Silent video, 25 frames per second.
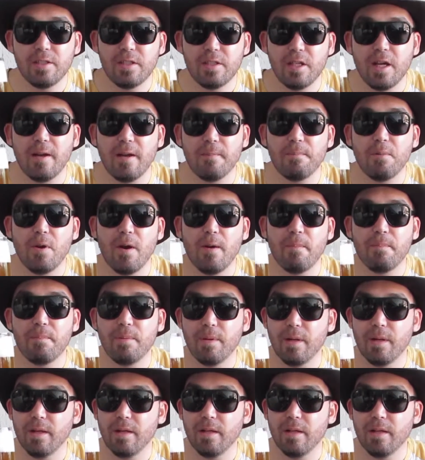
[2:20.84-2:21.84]
type hop
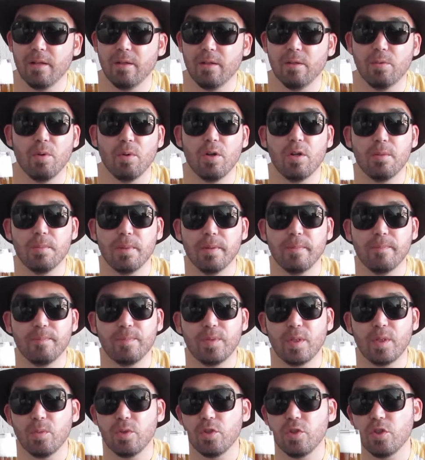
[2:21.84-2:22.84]
aroma,
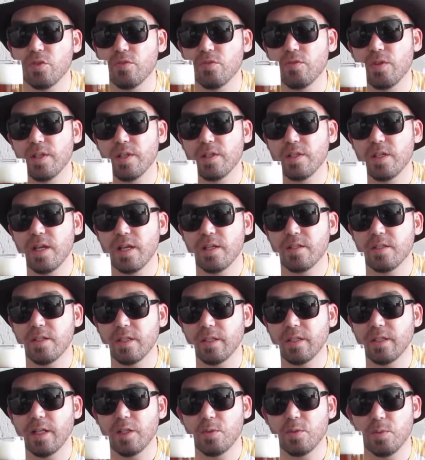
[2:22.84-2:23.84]
which is
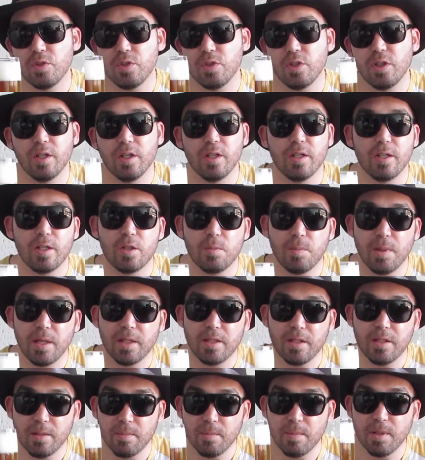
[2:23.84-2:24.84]
fantastic. That's what you're going to
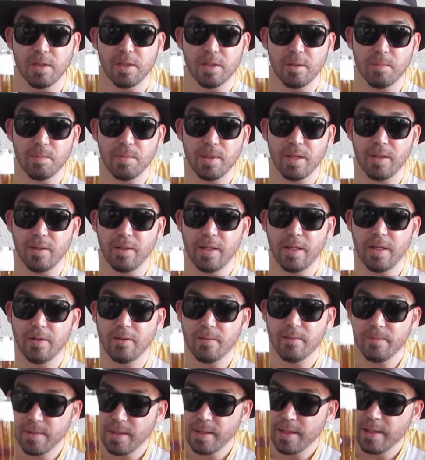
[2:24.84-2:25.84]
expect in American Pale Ale,
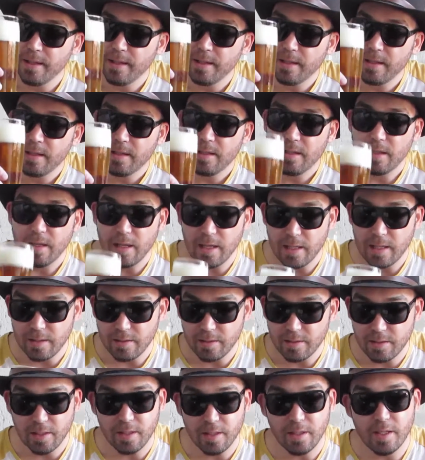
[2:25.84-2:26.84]

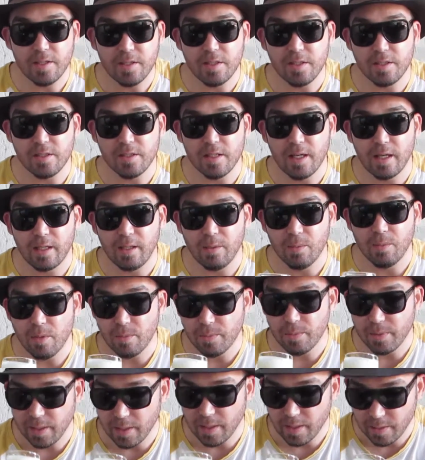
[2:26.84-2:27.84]
and that's exactly what
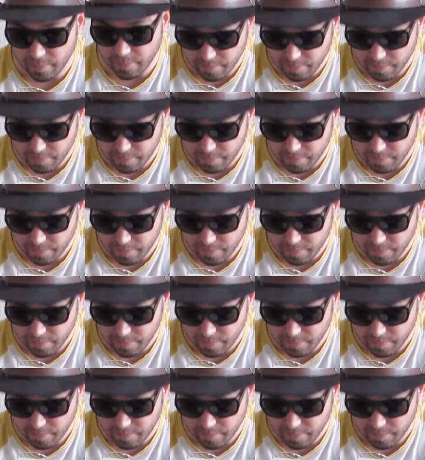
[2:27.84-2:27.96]
we're getting.